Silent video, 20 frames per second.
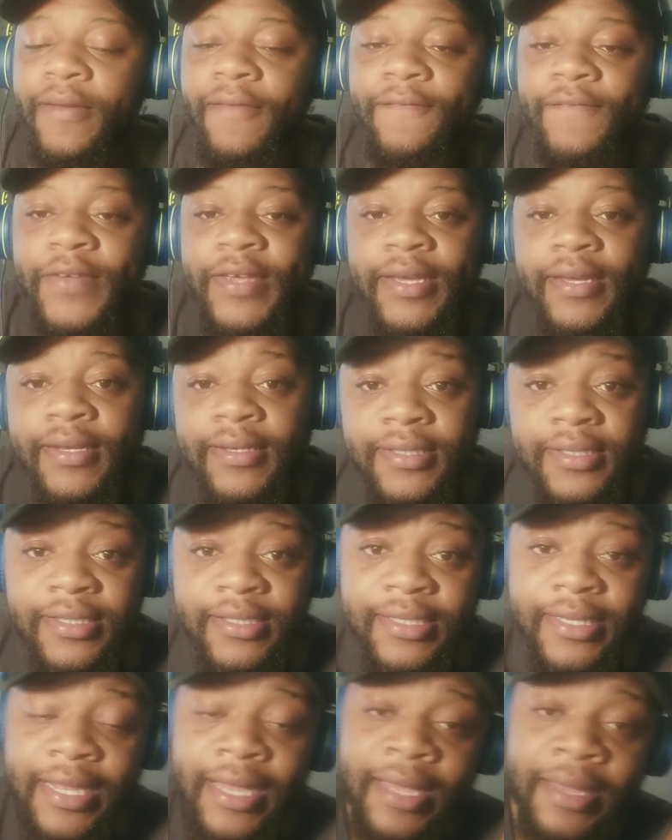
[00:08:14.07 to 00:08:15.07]
via
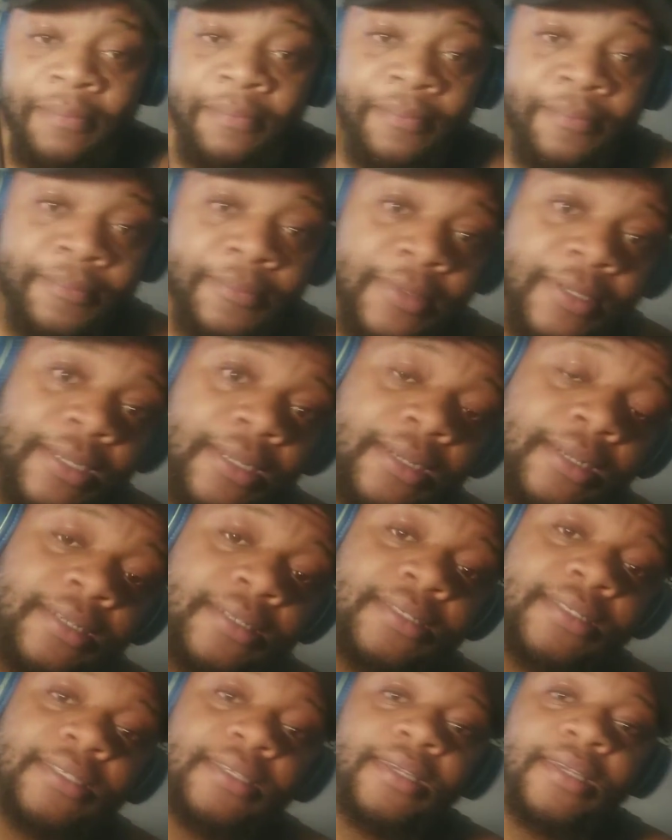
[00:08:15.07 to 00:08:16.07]
slam,
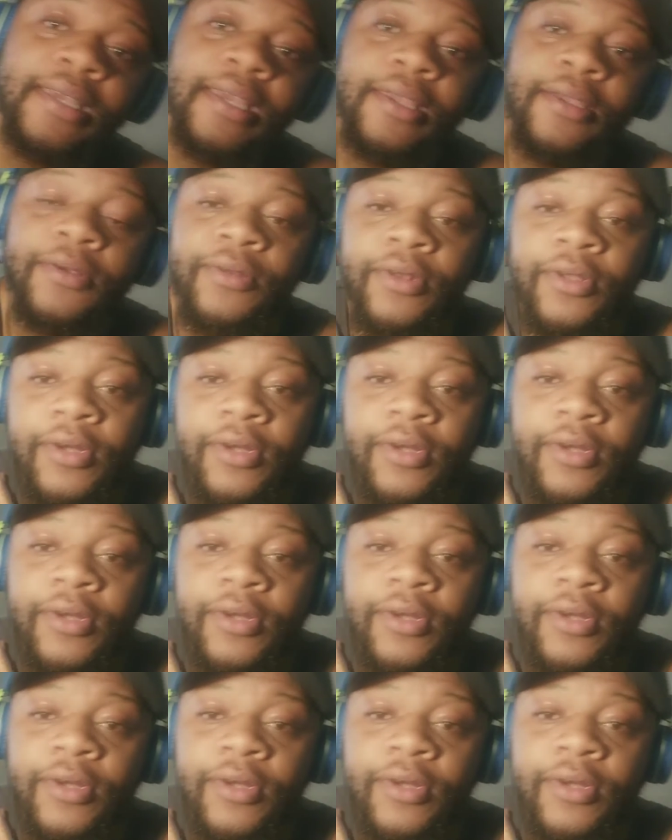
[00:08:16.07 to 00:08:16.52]
TKO